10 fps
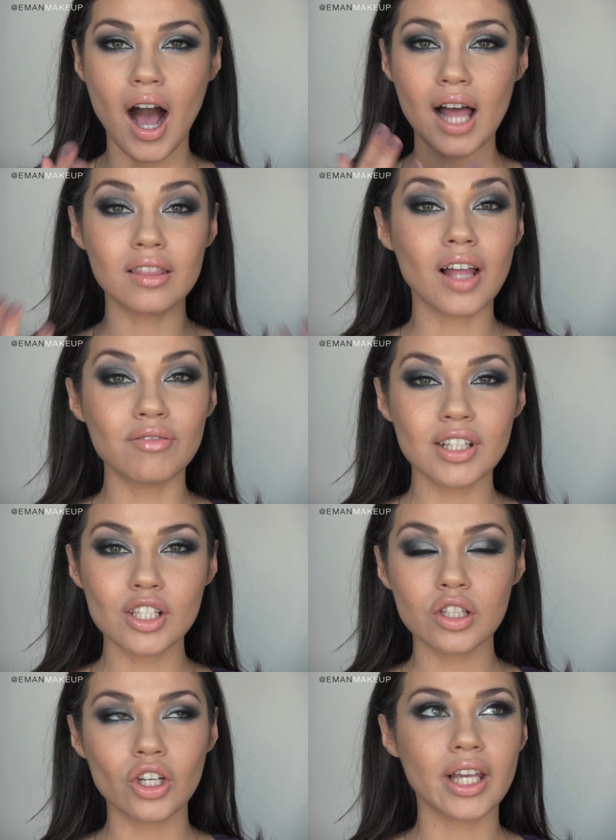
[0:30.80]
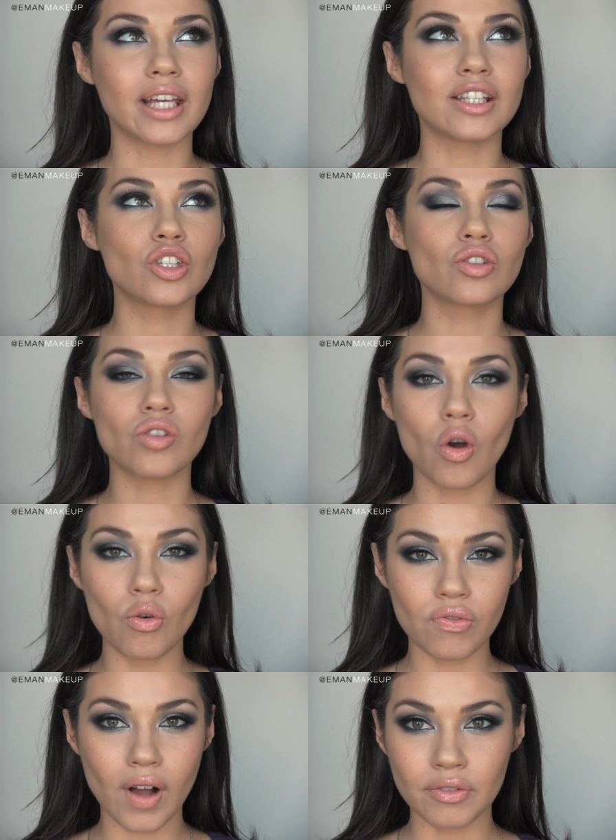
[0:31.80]
I love this look. It's
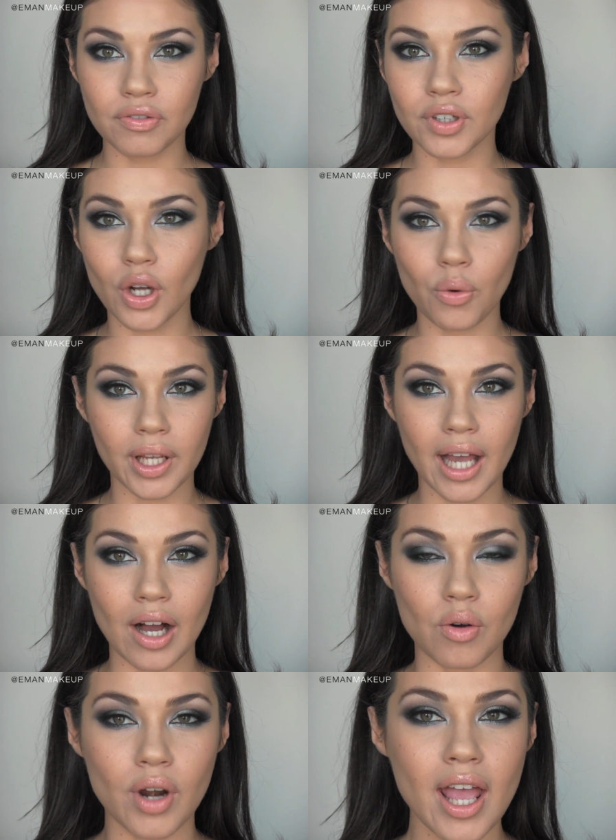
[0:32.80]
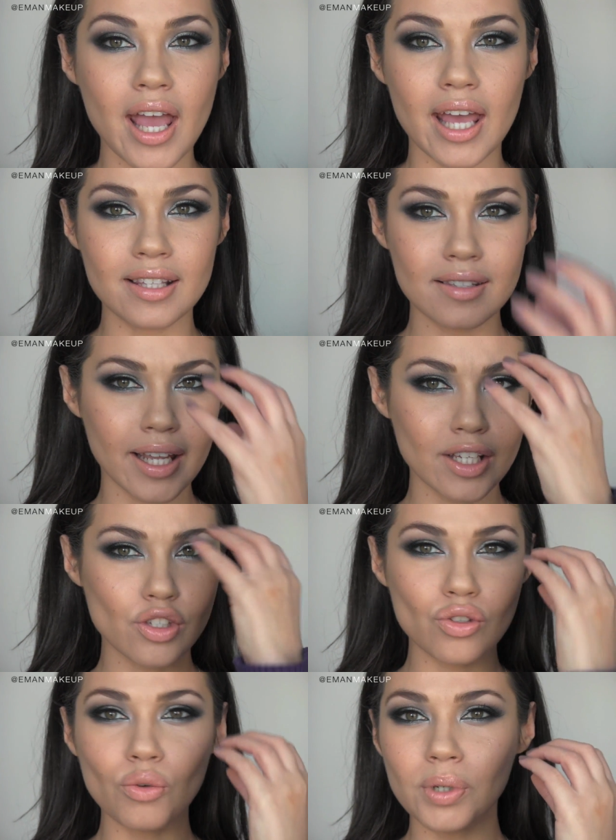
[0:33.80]
so fun for going out. It's like a
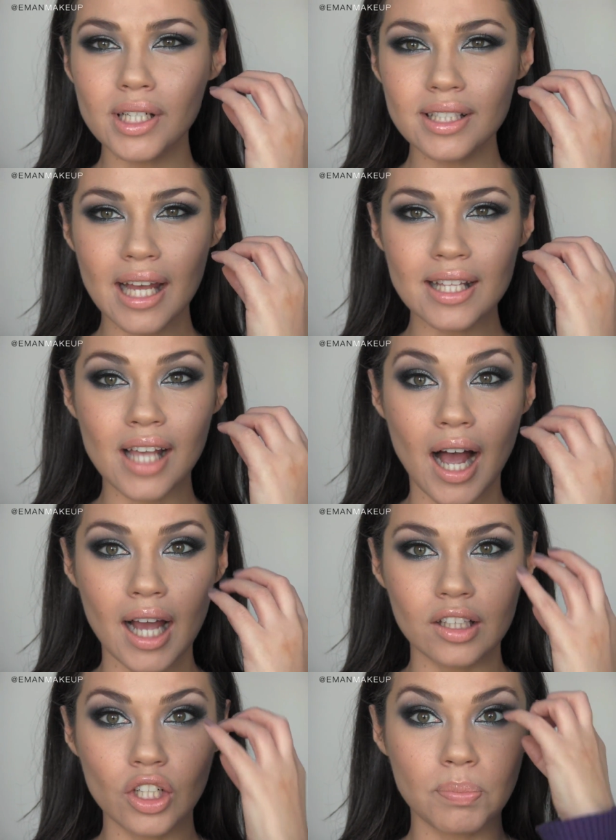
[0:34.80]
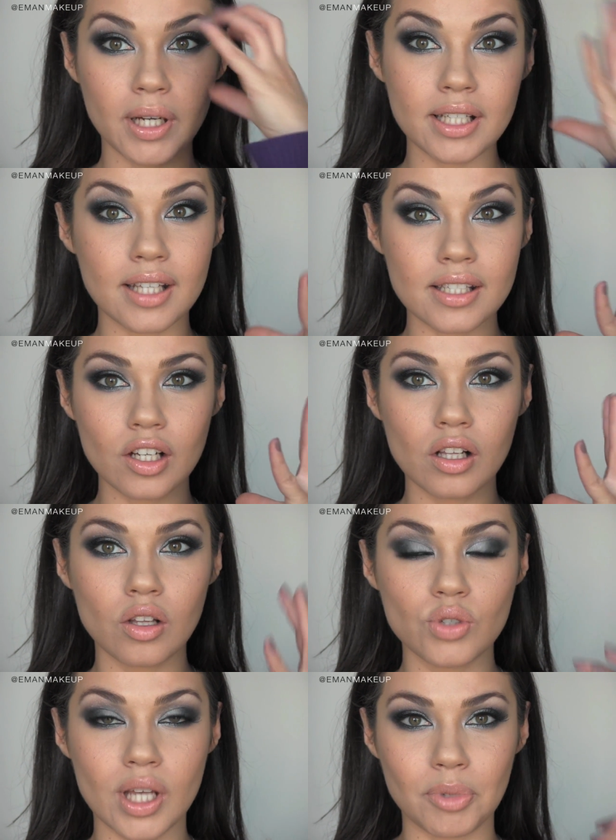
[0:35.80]
super intense eye look, but it doesn't
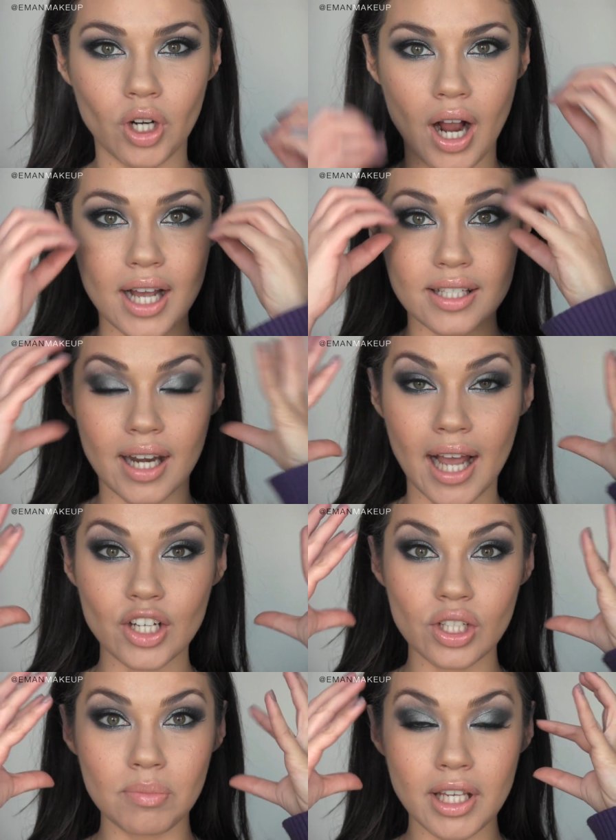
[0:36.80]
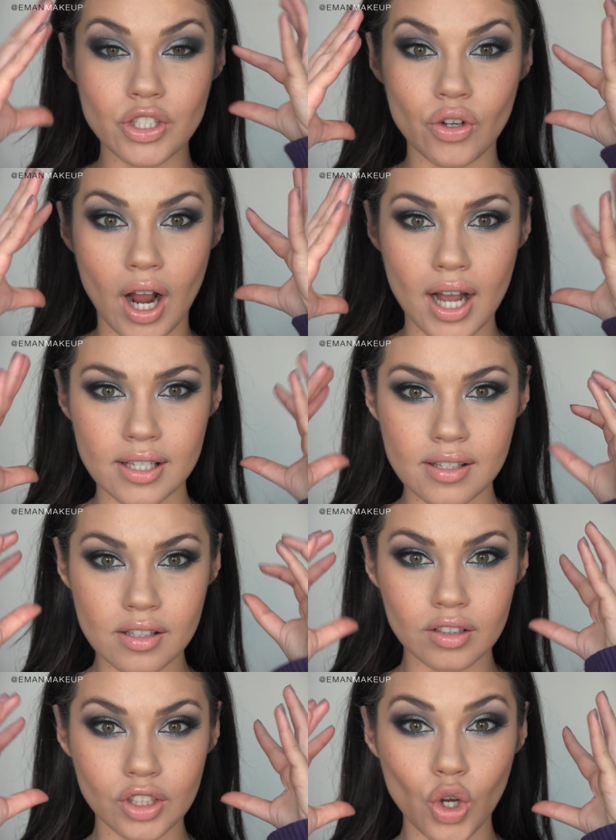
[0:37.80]
close up your eyes. It actually makes your eyes
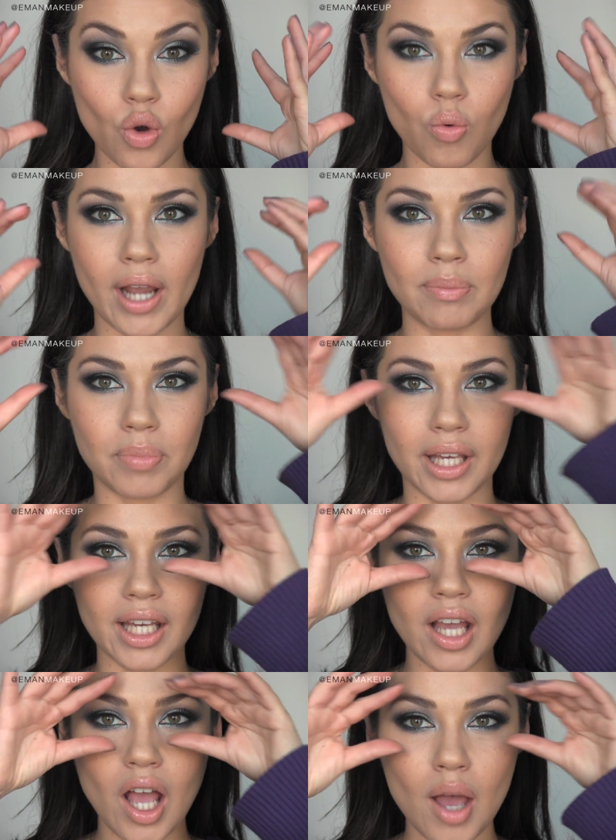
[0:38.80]
still look quite big